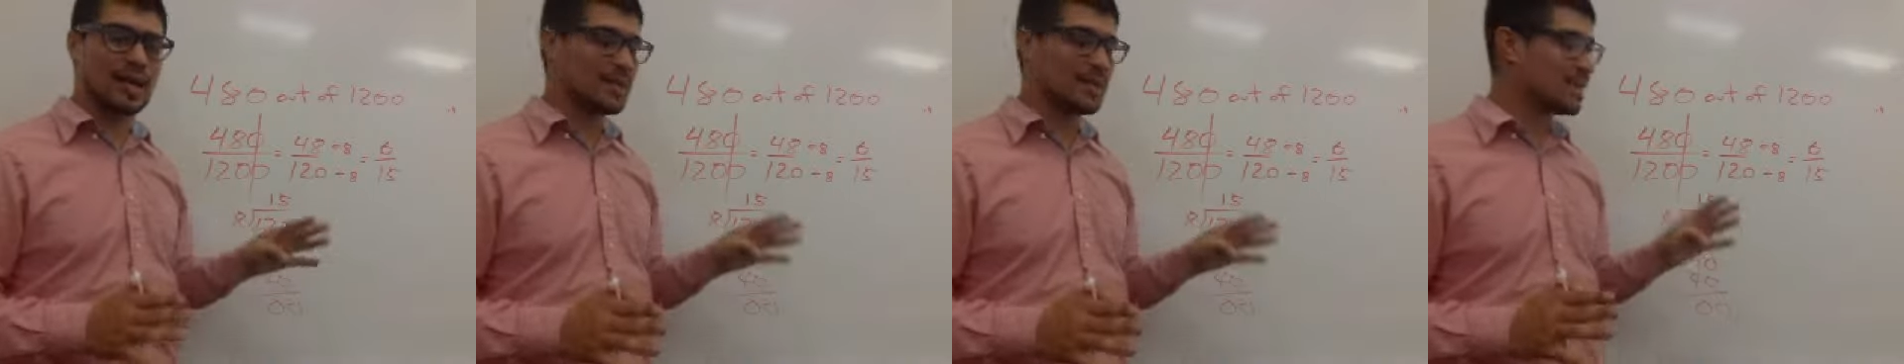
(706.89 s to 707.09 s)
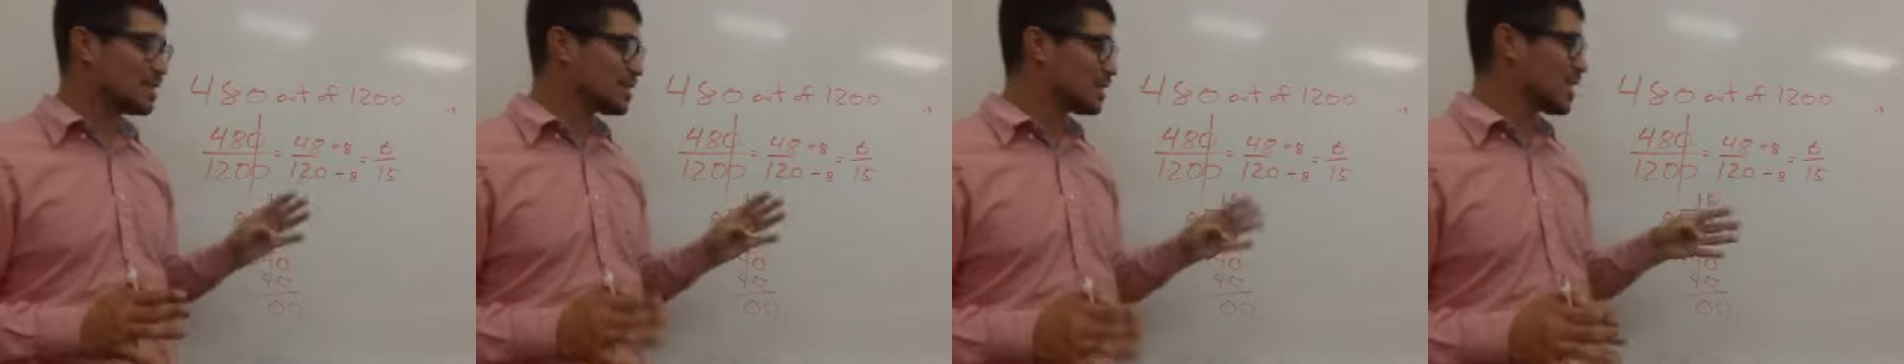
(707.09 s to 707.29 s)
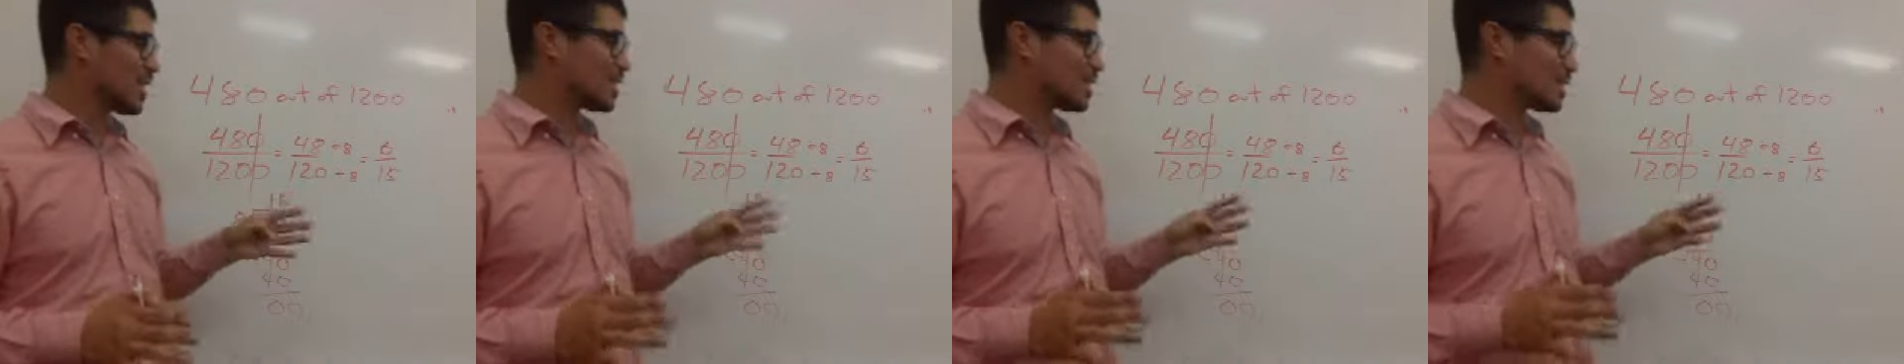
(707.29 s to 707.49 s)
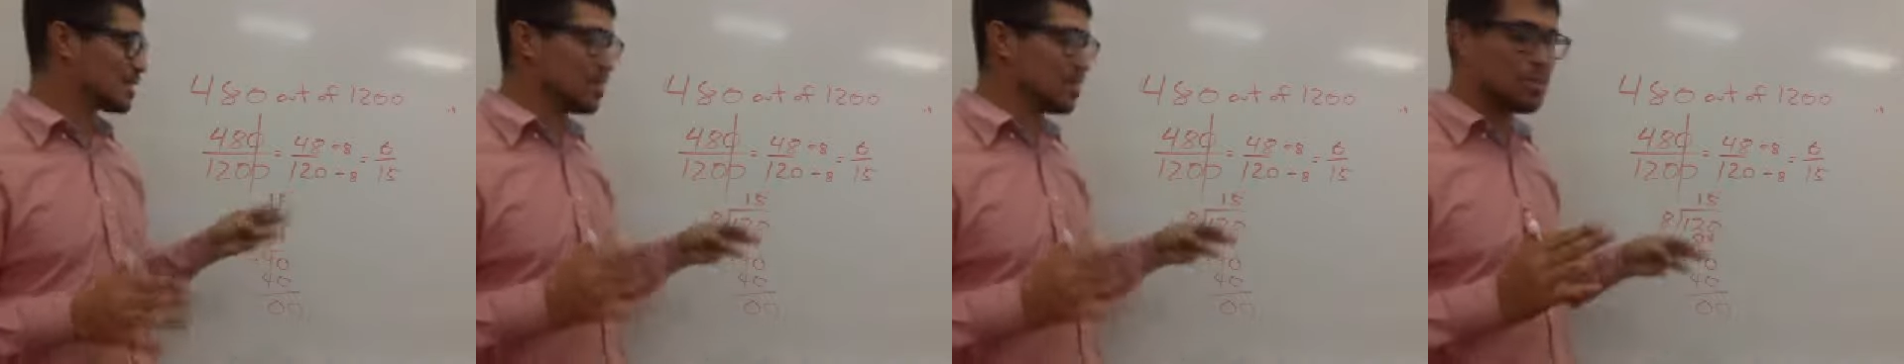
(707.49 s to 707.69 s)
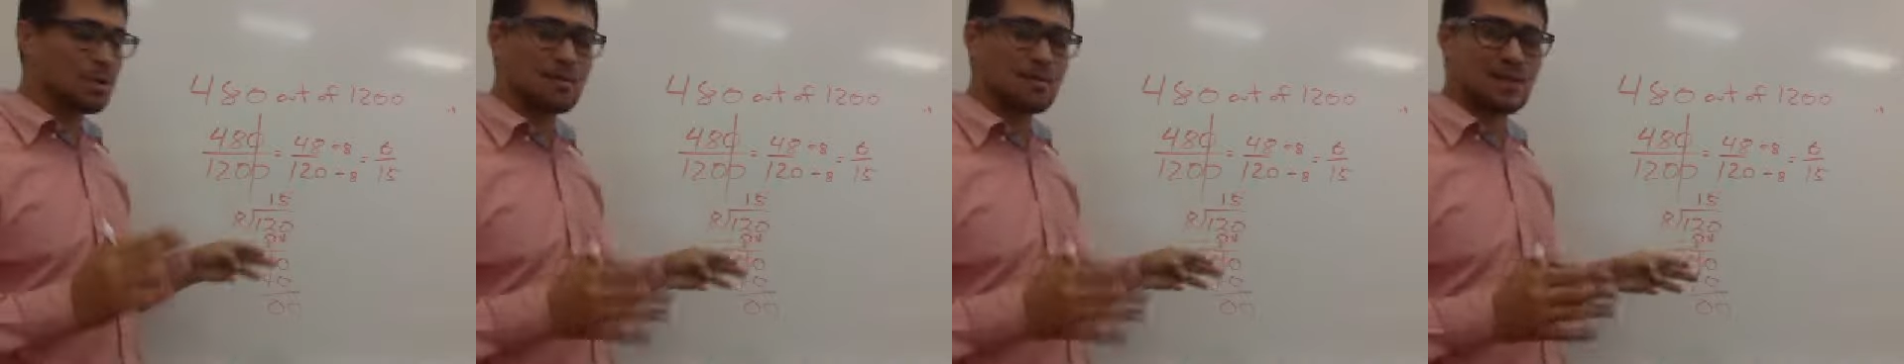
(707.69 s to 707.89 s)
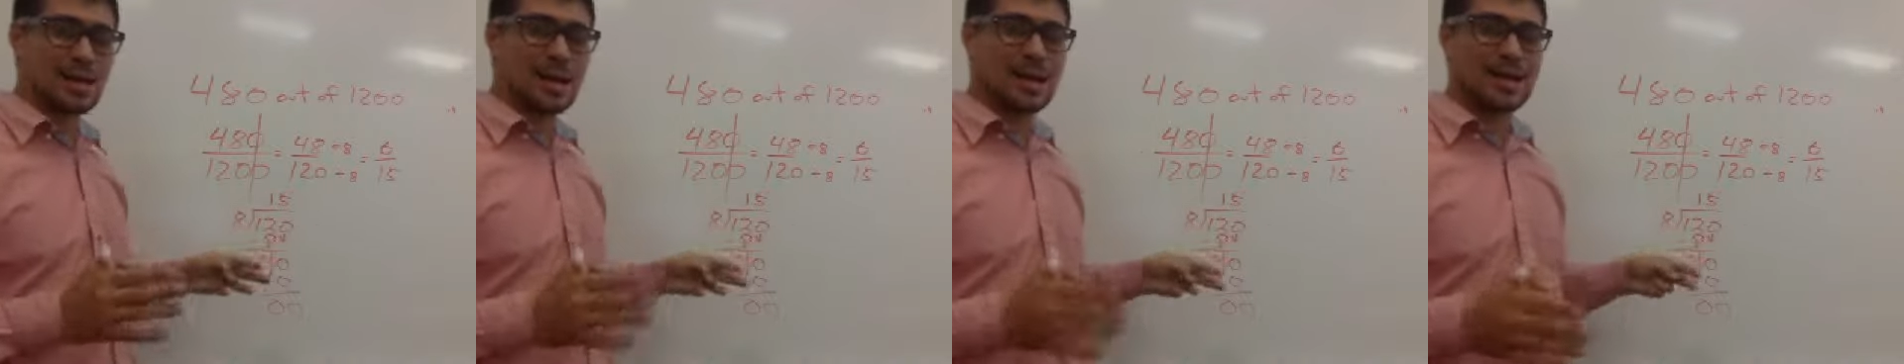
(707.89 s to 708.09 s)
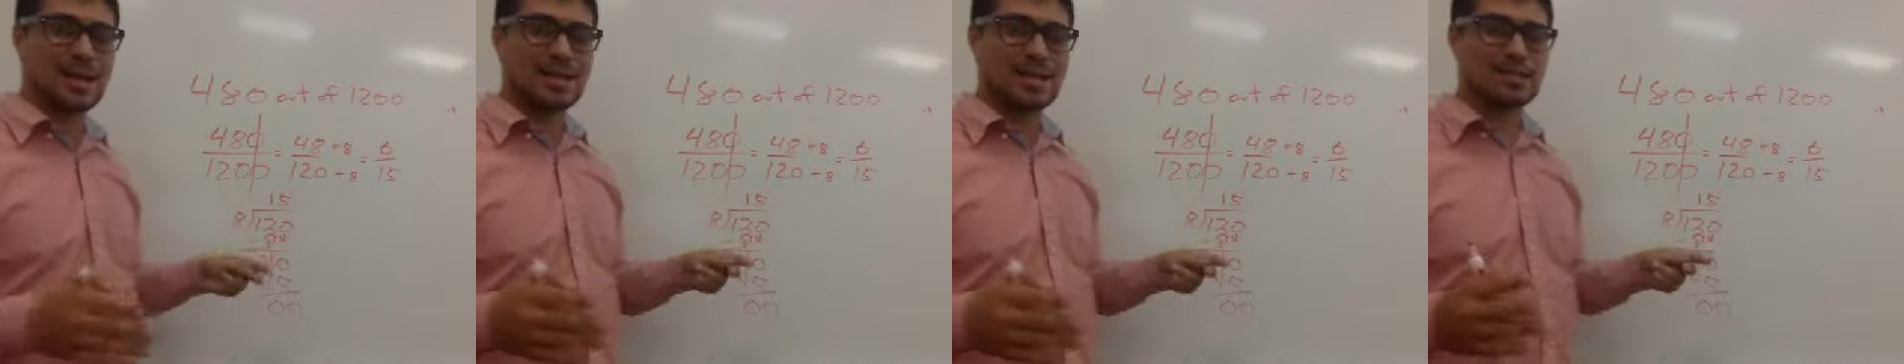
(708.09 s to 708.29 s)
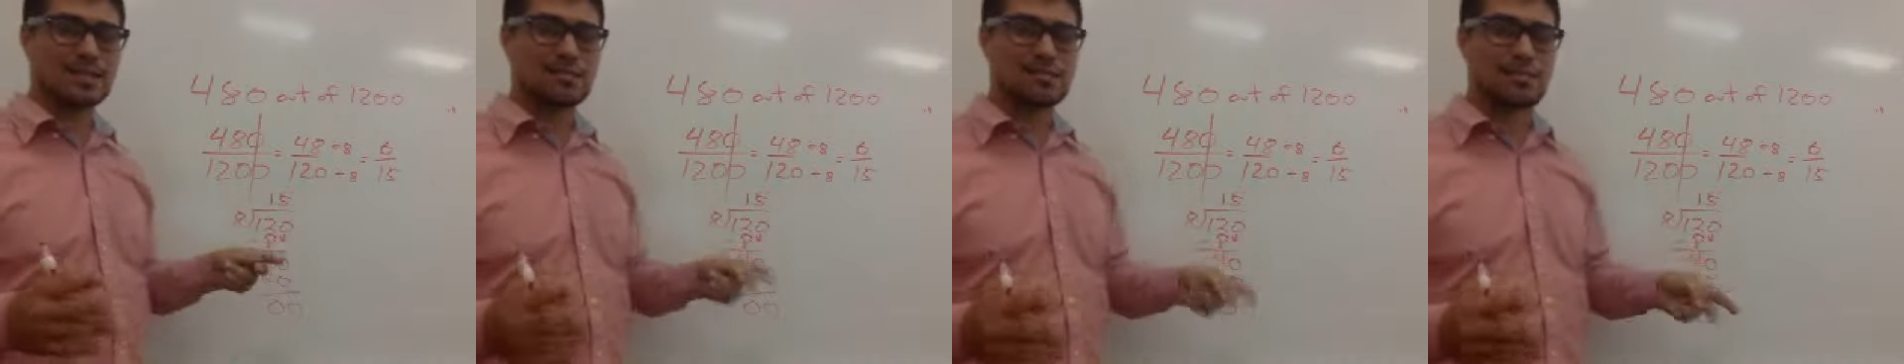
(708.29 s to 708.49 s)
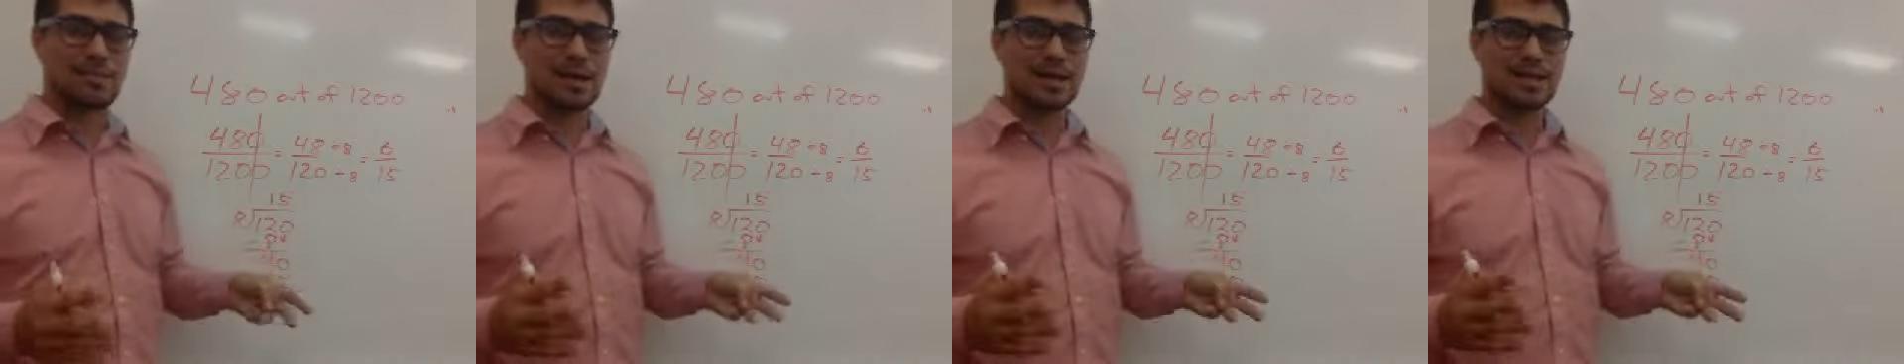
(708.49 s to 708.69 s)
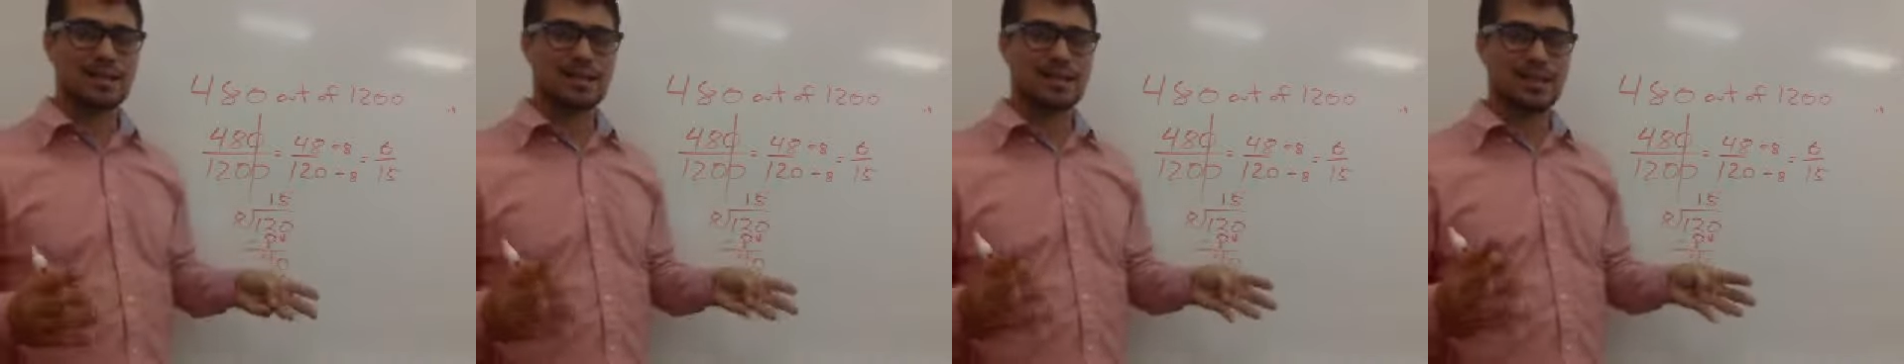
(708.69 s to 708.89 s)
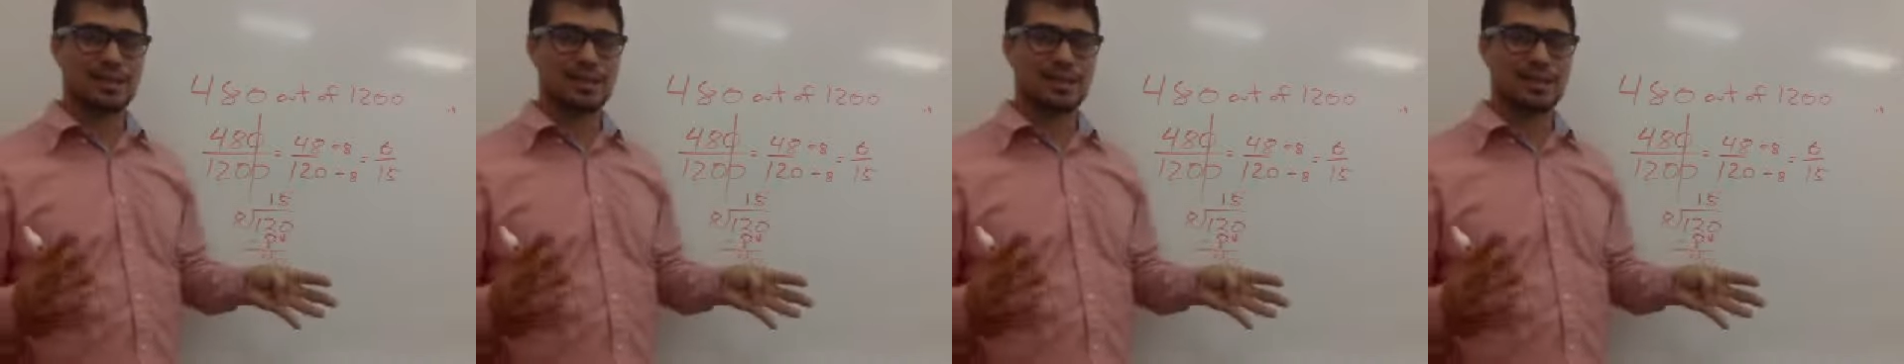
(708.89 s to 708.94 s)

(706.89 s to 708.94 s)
It's not simplified as much